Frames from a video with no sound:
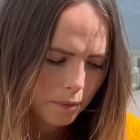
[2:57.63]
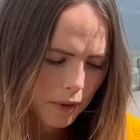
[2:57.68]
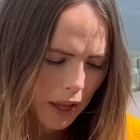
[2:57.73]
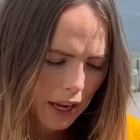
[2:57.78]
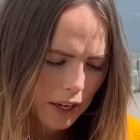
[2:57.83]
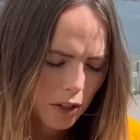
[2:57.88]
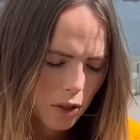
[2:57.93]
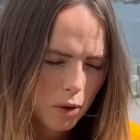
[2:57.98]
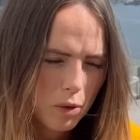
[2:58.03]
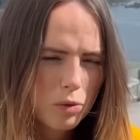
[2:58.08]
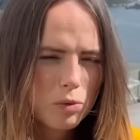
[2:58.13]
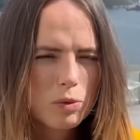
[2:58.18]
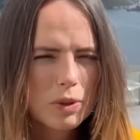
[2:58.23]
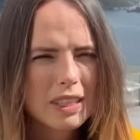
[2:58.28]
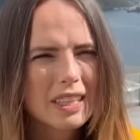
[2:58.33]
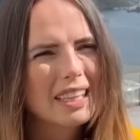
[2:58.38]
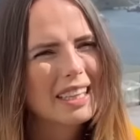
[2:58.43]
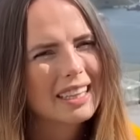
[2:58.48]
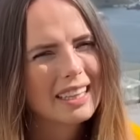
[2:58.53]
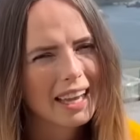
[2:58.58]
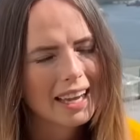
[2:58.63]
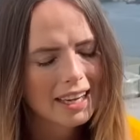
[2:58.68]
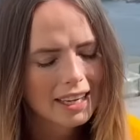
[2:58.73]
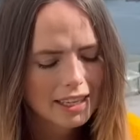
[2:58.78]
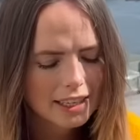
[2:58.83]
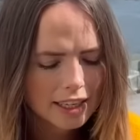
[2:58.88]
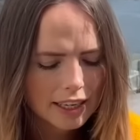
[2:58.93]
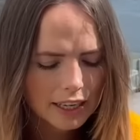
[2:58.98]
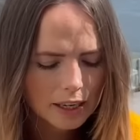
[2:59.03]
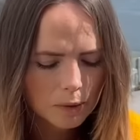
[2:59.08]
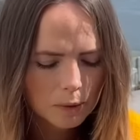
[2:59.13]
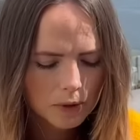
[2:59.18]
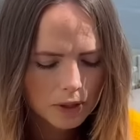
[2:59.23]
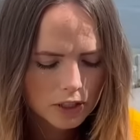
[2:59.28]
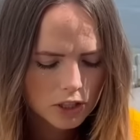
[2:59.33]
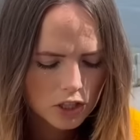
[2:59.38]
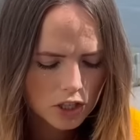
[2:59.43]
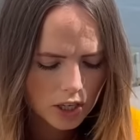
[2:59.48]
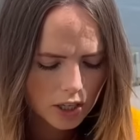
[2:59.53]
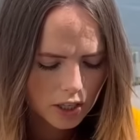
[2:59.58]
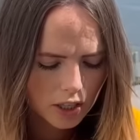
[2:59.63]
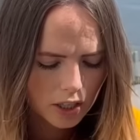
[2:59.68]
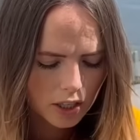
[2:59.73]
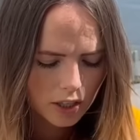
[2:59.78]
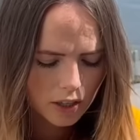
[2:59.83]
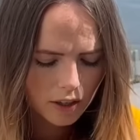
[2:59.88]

I don't really like knitting with chunkier